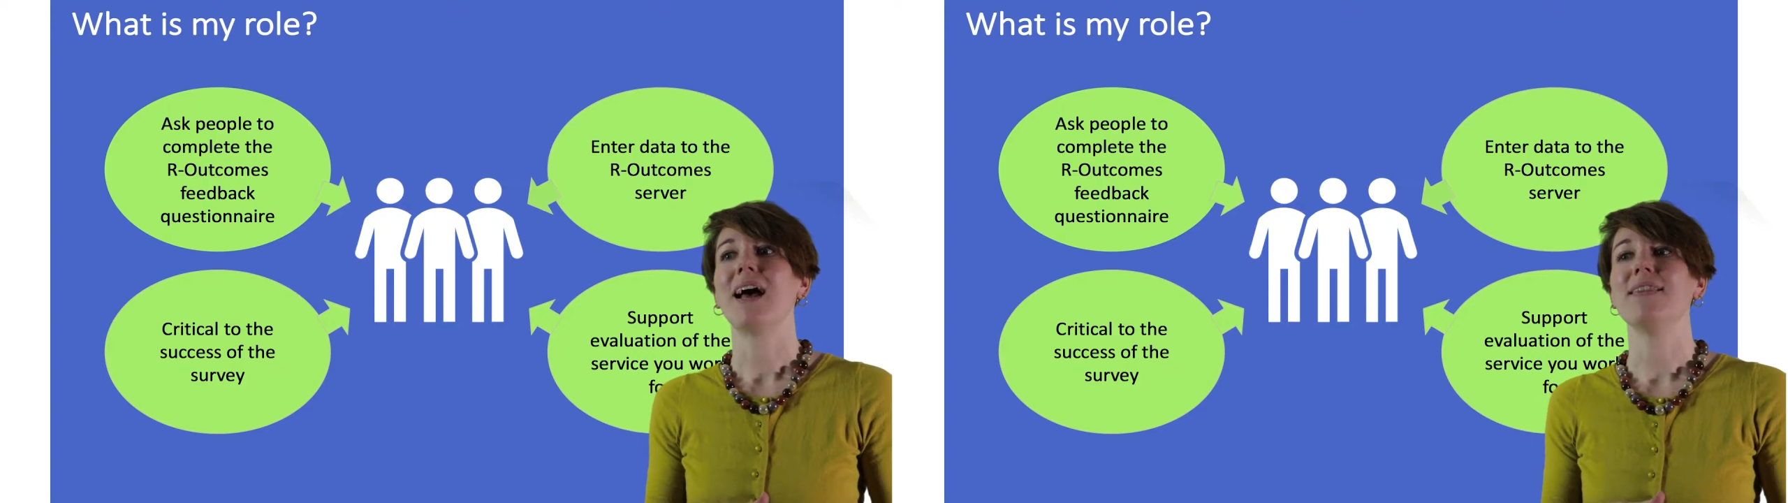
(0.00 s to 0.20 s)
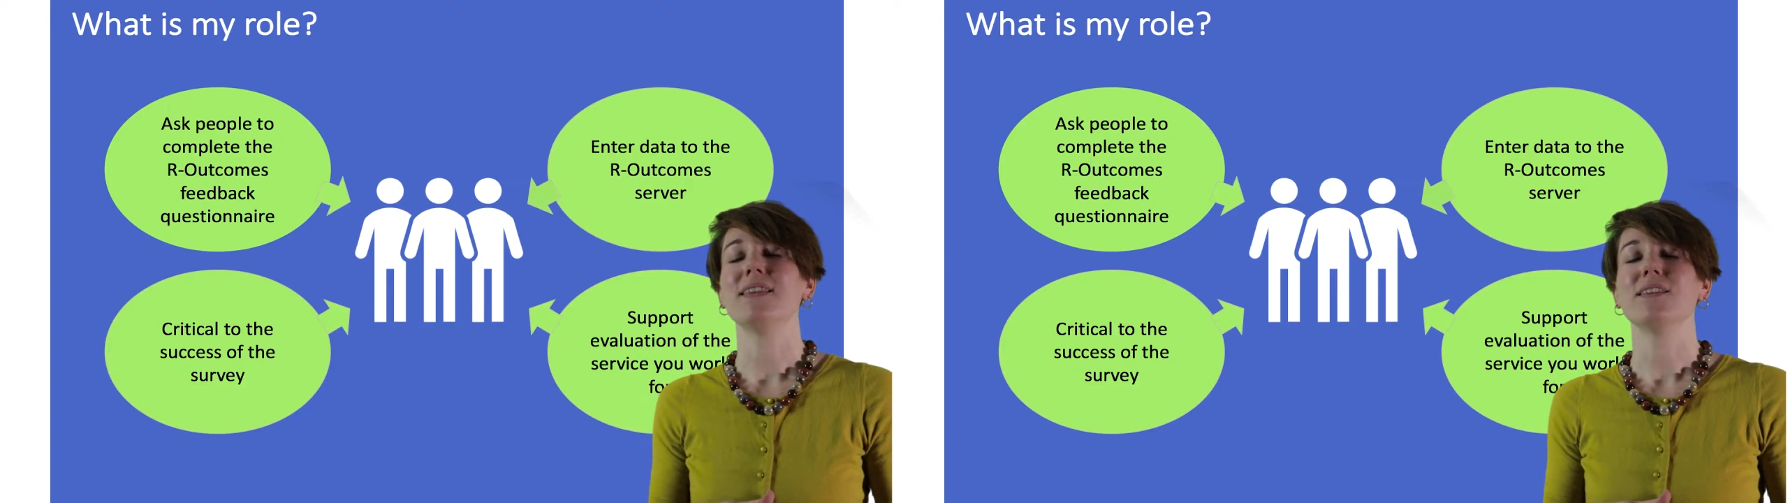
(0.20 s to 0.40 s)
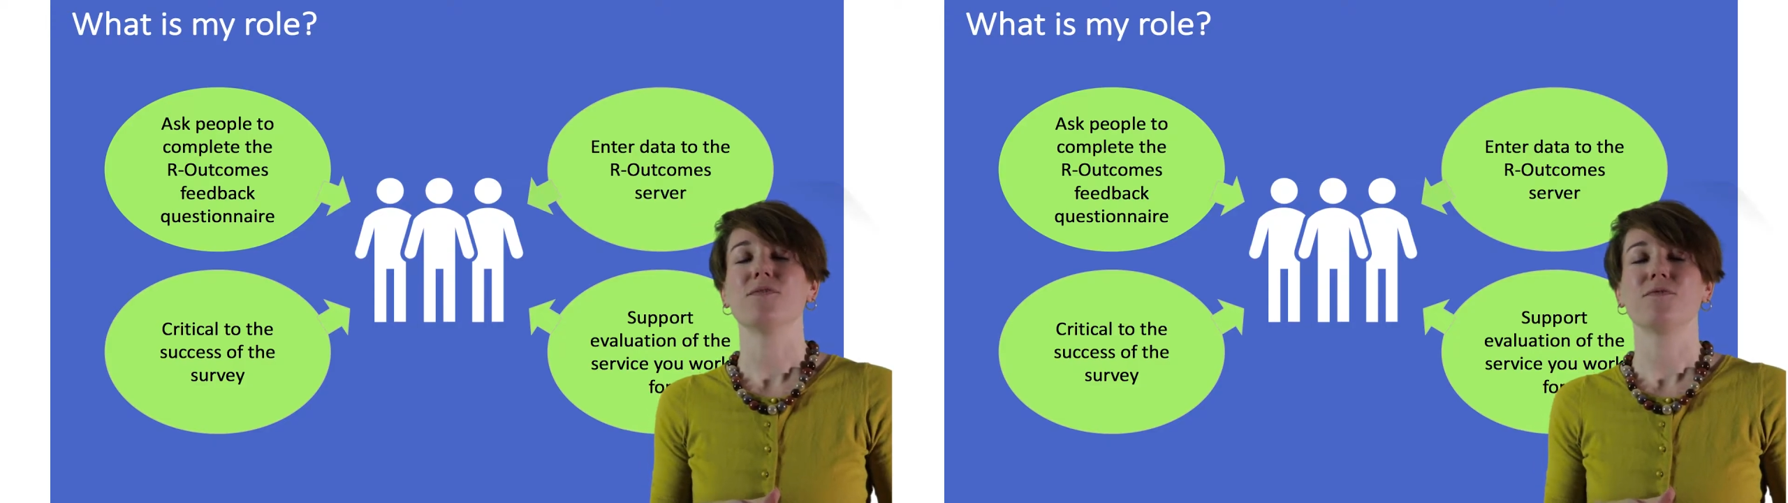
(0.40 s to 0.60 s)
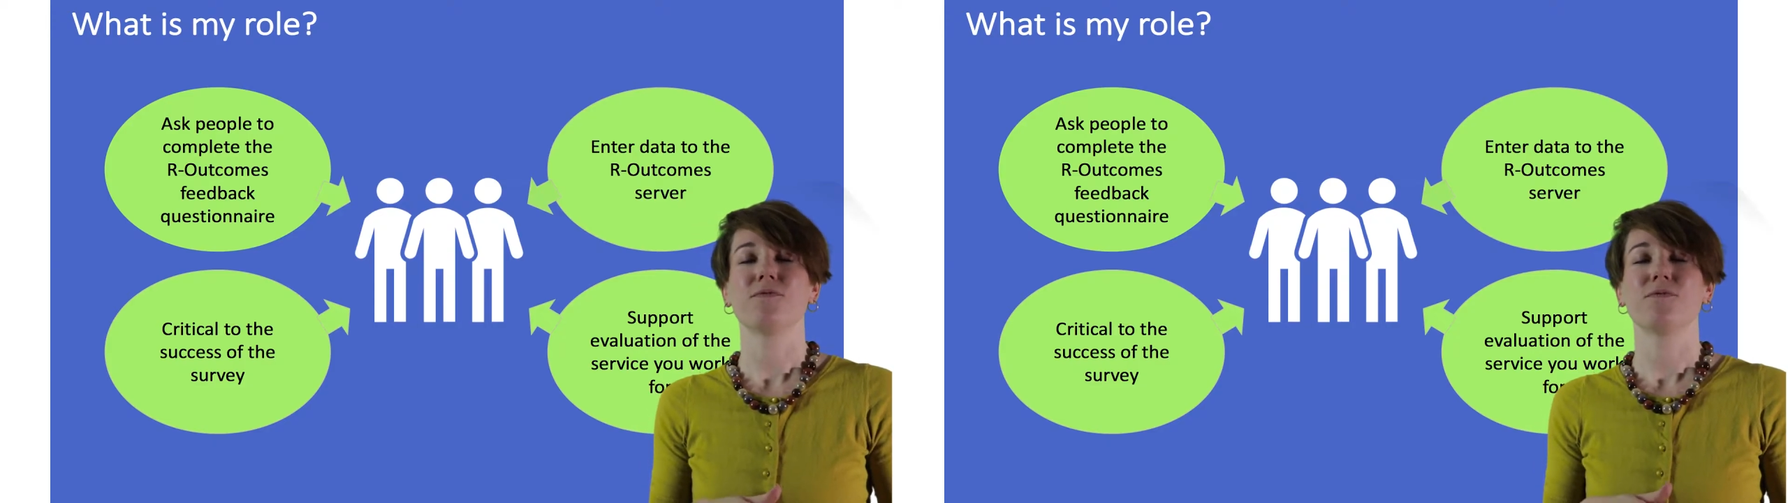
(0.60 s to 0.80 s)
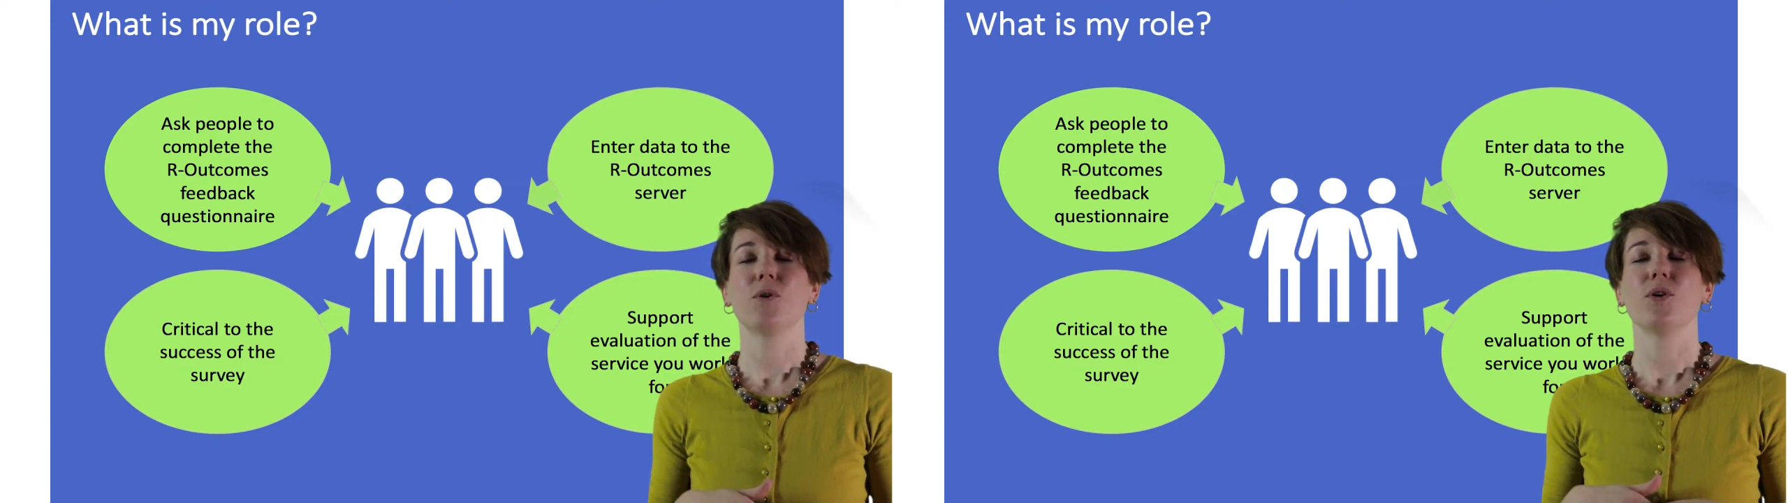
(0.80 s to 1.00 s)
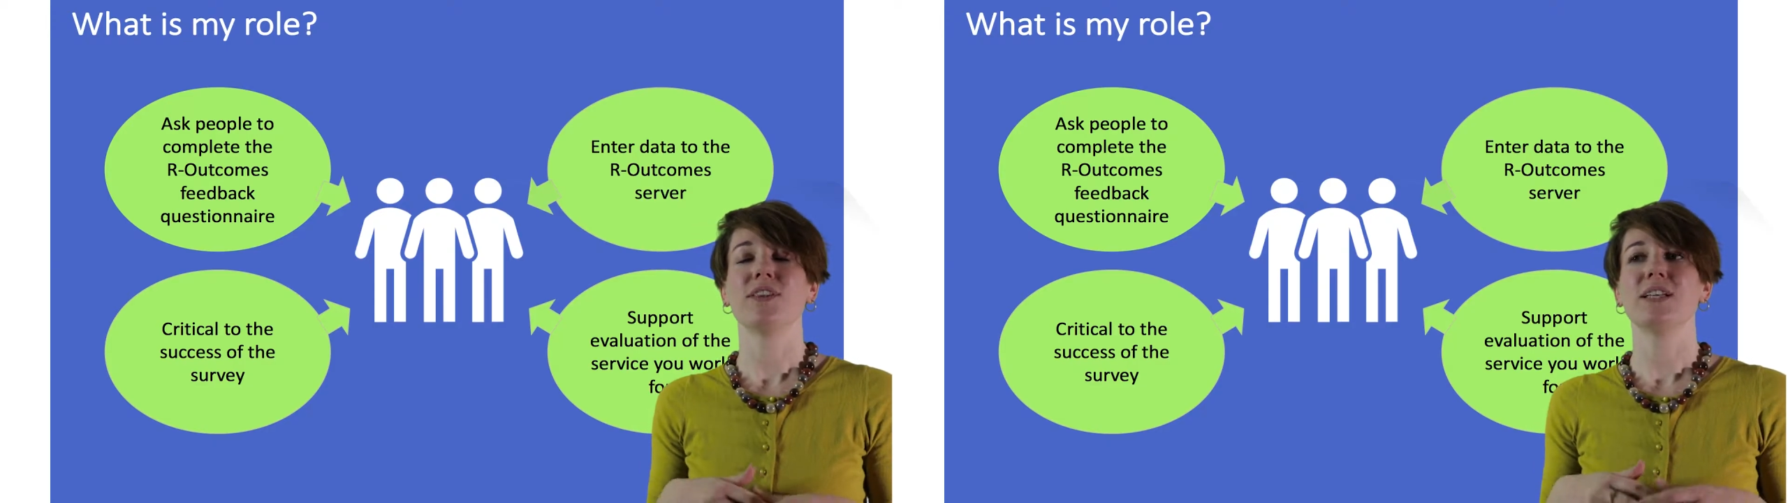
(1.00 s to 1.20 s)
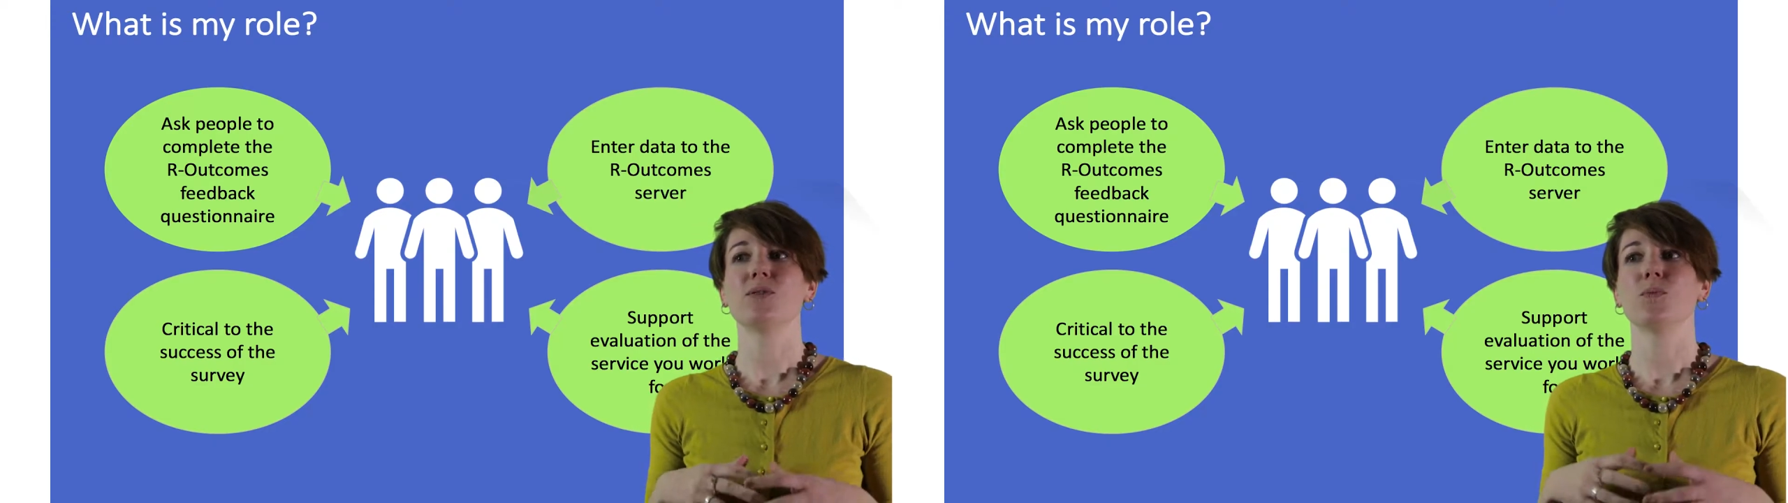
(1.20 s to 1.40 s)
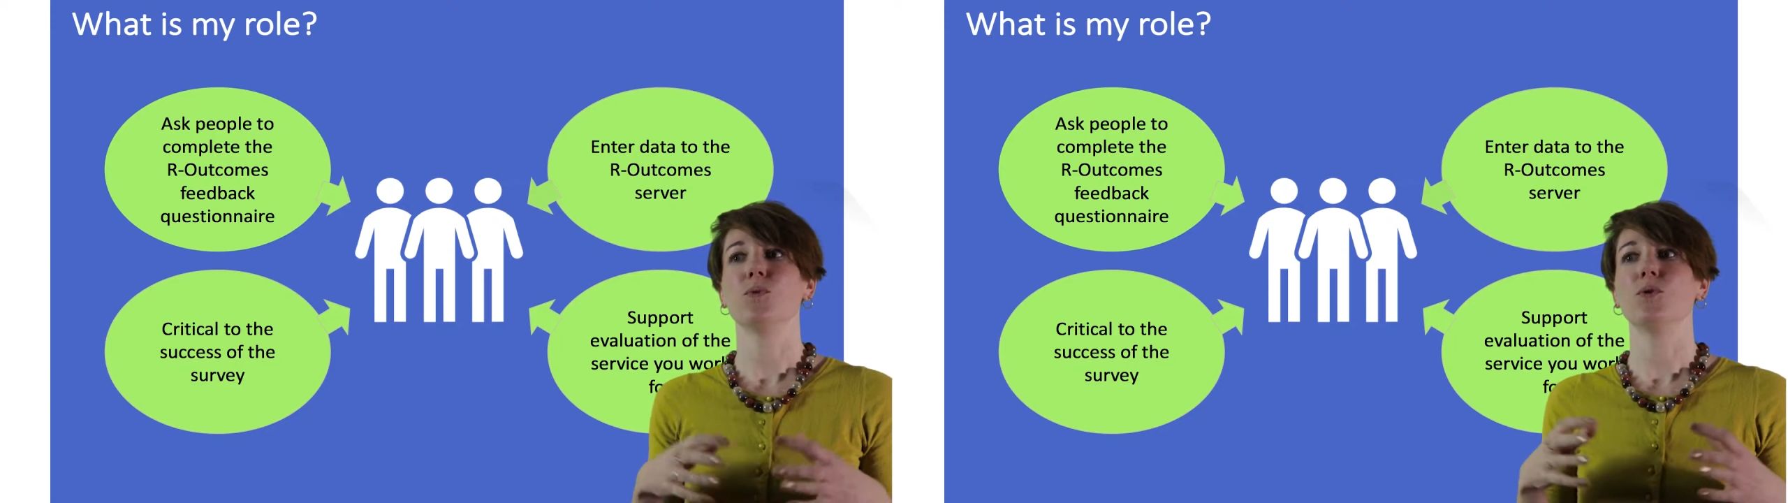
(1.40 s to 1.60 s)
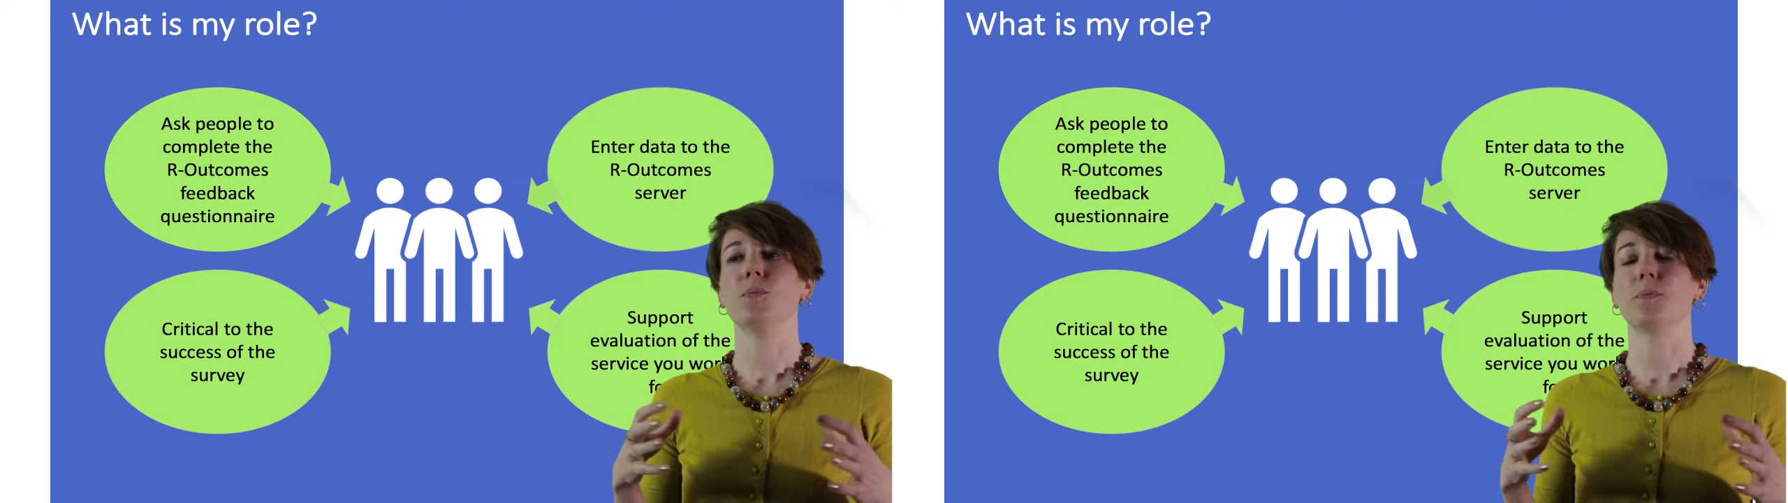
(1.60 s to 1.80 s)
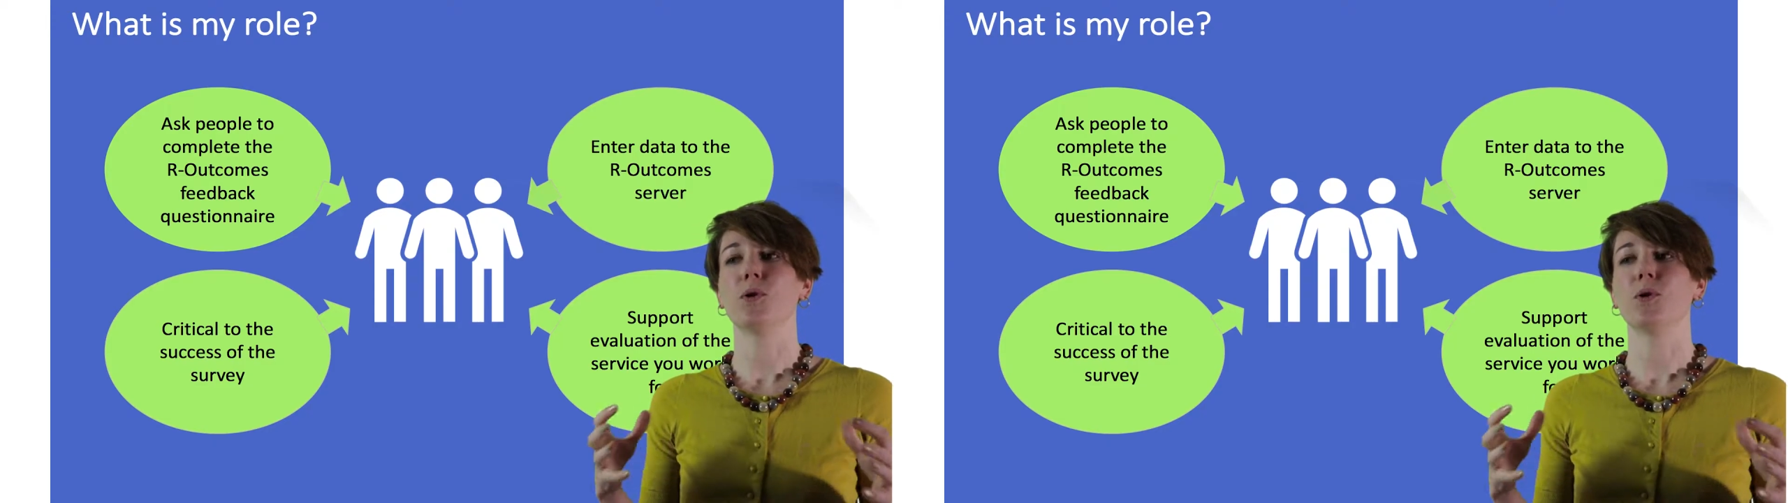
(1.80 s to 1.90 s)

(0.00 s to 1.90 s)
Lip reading: and this will